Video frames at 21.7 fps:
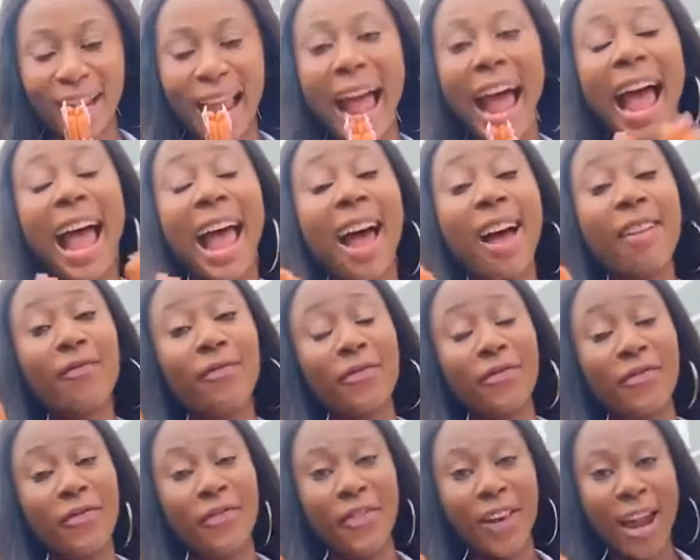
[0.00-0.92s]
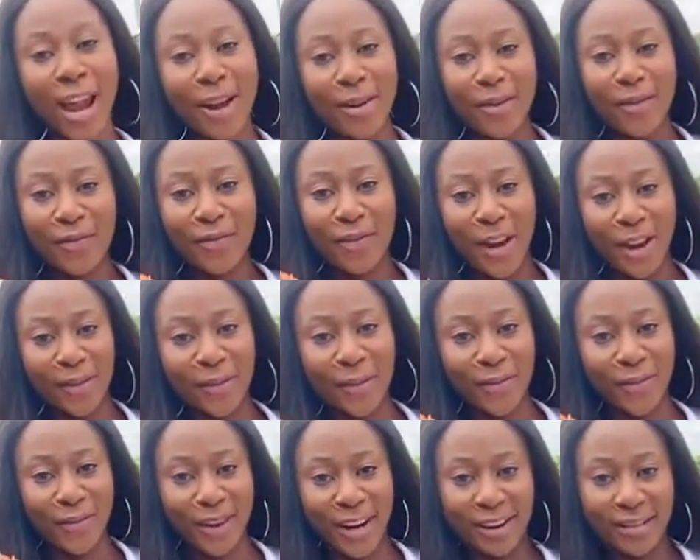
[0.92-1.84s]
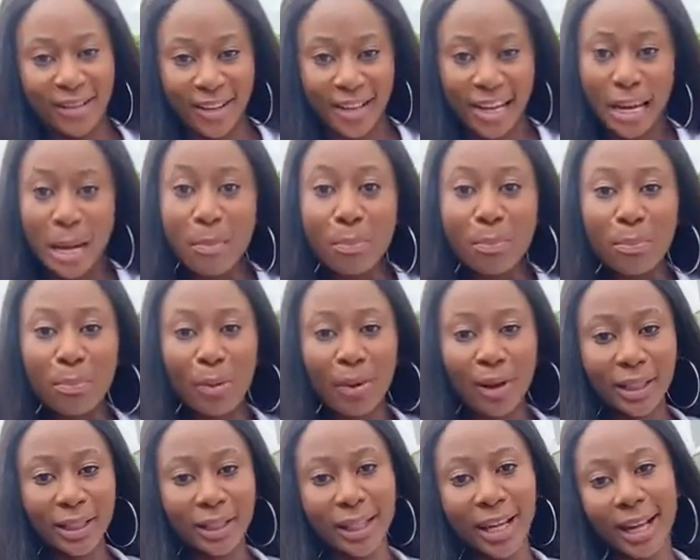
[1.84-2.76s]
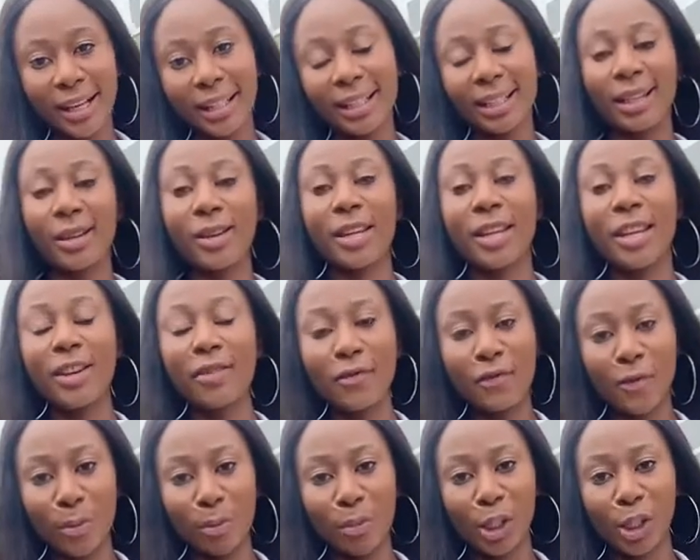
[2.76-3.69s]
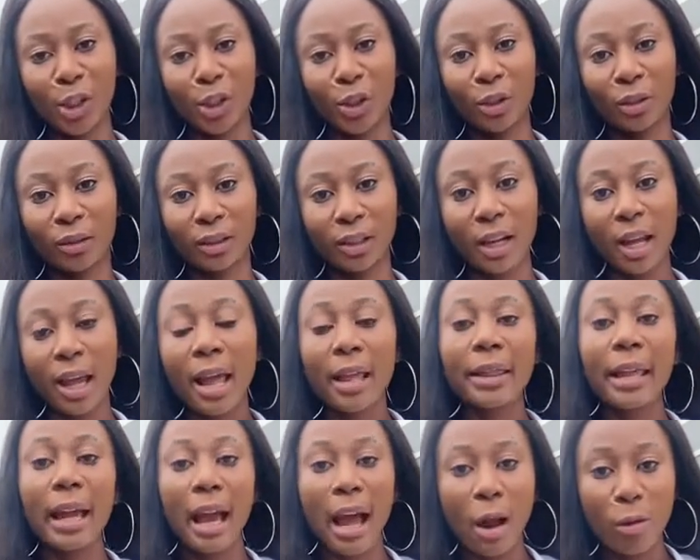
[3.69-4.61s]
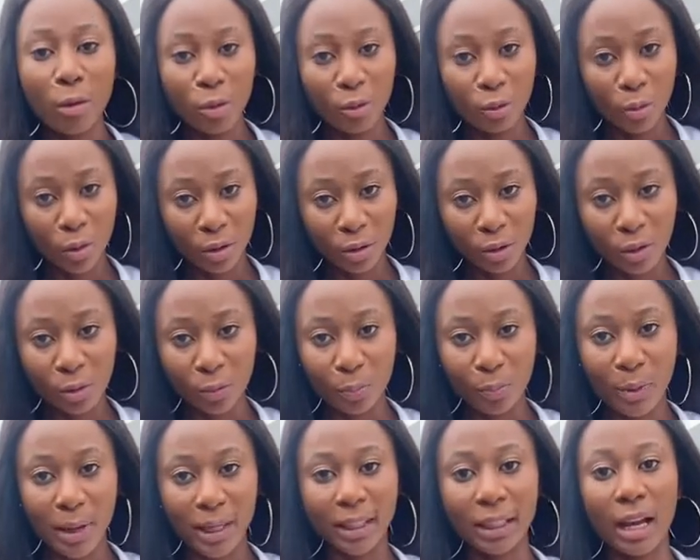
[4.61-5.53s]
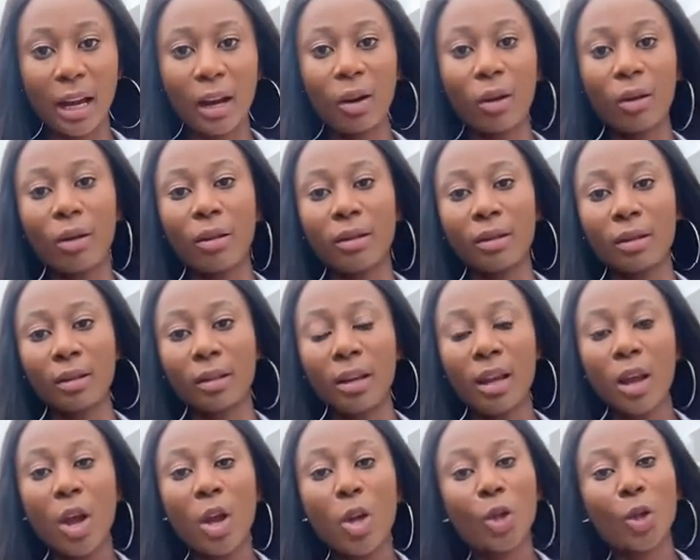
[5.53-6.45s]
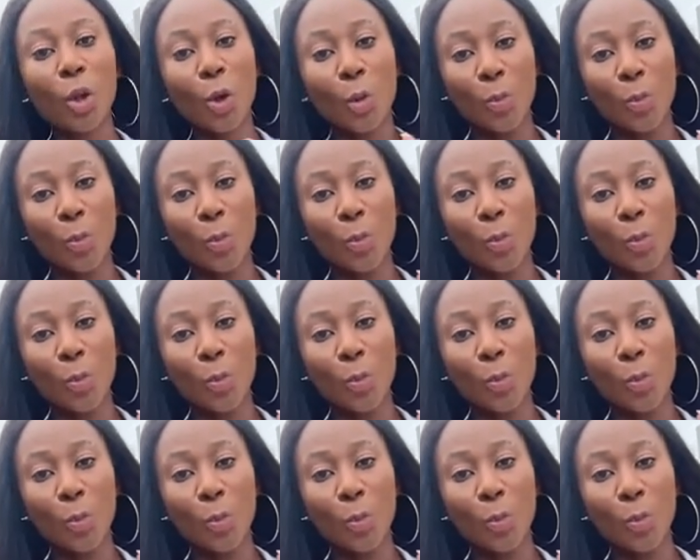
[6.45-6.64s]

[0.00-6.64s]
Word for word: I have very, very, very important information that I will want to pass across. So